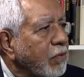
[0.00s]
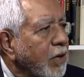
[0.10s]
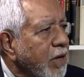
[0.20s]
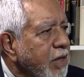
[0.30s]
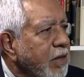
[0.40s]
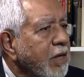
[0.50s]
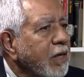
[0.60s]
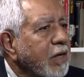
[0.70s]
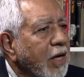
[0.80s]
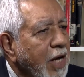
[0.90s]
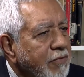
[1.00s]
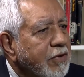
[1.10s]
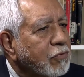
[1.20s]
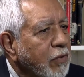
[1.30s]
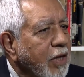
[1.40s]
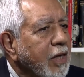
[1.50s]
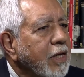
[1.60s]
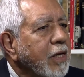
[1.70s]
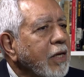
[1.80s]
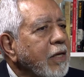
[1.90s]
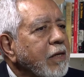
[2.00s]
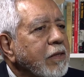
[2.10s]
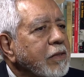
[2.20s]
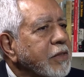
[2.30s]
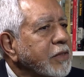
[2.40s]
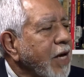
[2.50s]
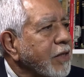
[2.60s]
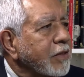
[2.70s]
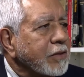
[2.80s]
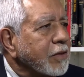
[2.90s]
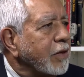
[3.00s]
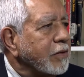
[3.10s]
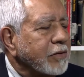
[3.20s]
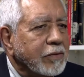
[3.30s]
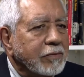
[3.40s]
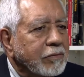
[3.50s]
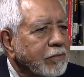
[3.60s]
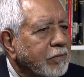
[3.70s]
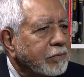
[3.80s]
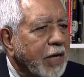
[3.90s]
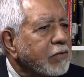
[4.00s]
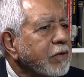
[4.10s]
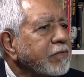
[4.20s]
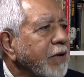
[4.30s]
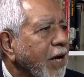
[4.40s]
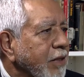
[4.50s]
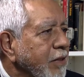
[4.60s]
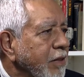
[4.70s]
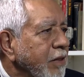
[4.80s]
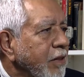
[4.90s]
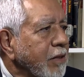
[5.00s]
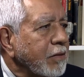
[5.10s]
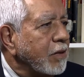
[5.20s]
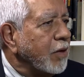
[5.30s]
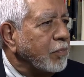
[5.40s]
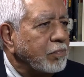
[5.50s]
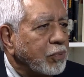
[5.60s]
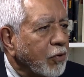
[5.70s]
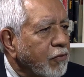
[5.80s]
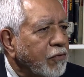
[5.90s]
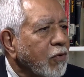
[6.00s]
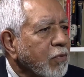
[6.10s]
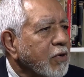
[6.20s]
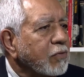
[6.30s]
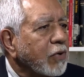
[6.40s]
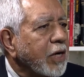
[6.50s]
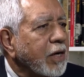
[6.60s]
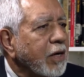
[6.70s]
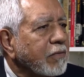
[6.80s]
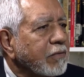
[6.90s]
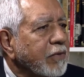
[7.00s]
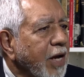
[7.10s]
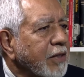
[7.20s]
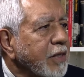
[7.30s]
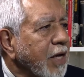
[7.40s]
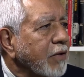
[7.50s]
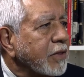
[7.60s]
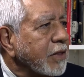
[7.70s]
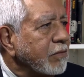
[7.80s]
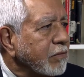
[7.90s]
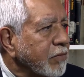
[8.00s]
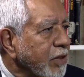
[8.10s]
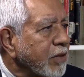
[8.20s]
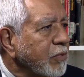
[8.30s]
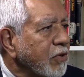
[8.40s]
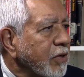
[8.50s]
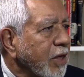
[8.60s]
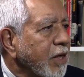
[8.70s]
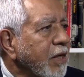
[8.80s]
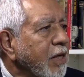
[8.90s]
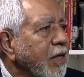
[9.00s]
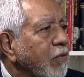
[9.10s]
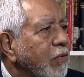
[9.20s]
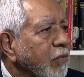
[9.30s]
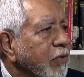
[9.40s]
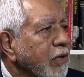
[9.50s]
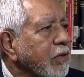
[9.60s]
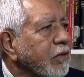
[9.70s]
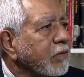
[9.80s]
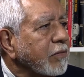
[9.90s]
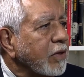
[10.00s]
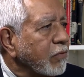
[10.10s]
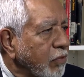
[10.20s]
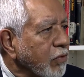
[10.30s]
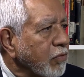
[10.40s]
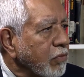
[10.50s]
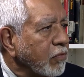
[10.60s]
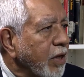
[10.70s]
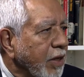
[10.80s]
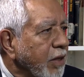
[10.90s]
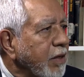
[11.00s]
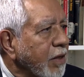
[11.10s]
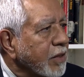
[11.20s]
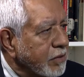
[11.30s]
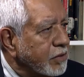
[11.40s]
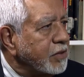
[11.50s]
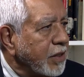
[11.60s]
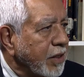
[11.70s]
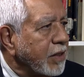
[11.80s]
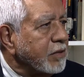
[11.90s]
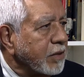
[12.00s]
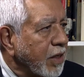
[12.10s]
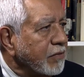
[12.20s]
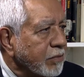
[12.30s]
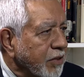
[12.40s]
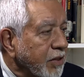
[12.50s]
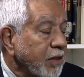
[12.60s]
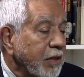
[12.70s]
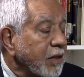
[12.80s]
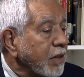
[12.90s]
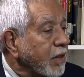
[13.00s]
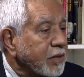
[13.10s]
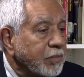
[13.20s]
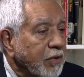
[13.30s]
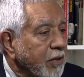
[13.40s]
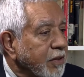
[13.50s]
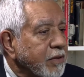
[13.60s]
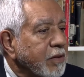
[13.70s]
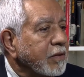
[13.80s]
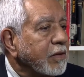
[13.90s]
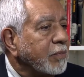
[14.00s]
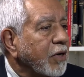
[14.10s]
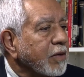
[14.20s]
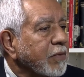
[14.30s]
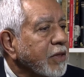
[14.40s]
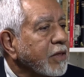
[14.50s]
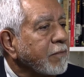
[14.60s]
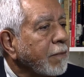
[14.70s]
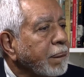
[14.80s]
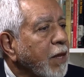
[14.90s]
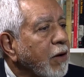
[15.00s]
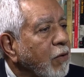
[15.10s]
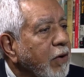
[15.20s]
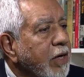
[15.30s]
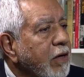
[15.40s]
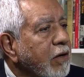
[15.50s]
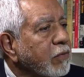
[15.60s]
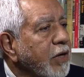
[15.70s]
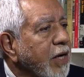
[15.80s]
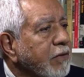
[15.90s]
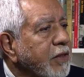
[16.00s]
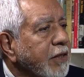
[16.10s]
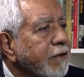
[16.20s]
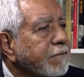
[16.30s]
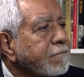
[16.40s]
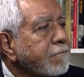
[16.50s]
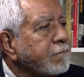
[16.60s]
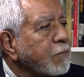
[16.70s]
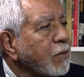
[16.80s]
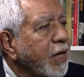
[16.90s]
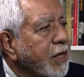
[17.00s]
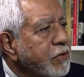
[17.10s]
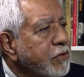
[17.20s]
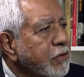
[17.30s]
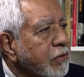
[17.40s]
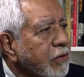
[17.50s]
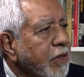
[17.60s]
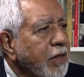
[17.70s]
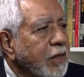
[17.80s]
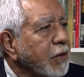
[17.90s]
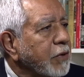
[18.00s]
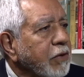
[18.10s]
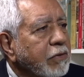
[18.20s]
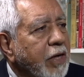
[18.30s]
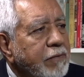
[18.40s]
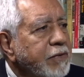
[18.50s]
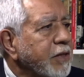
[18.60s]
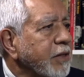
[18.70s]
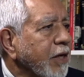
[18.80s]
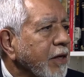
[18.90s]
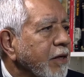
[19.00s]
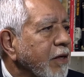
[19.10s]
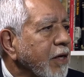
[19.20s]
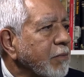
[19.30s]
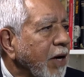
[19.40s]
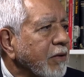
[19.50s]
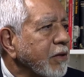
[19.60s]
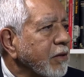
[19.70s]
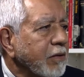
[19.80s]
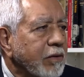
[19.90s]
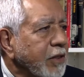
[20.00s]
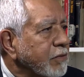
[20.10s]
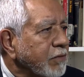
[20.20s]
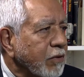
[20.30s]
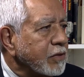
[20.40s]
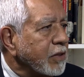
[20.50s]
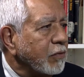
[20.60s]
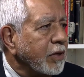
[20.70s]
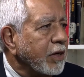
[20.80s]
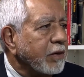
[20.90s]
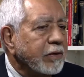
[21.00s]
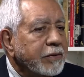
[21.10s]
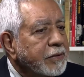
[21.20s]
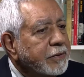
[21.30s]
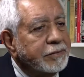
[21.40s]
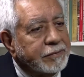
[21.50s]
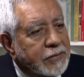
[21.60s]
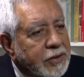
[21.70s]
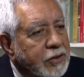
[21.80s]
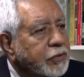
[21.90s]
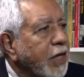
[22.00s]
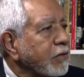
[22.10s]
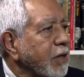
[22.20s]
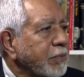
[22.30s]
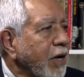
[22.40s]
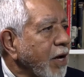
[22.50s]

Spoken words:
Why haven't we just had it as a matter of fact, a pro forma way of acting out there with the community when we as a city, as a government, as a police department, why aren't we out there making sure that we know everything about these folks that we are trying to